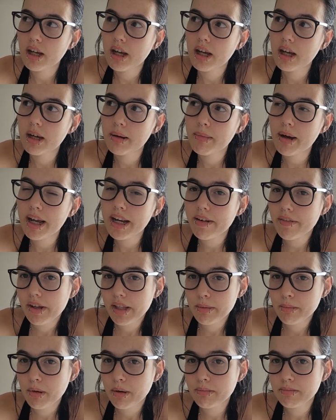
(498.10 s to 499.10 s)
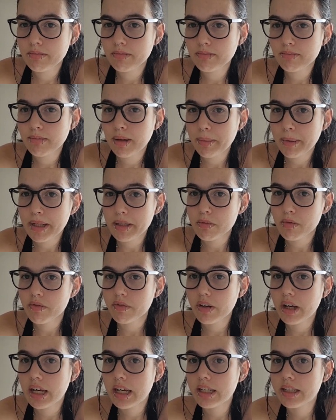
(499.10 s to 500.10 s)
Um, I never had the problem. My pans were
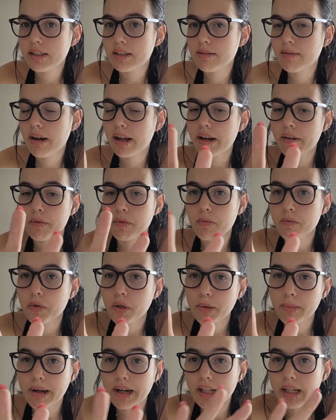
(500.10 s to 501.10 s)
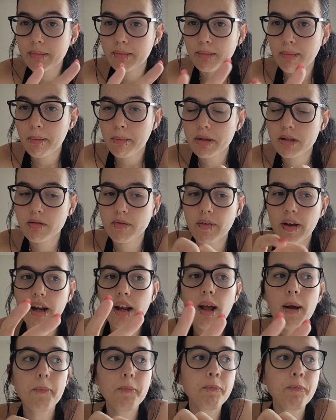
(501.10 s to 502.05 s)
fine. I never even thought about it. My pans were fine.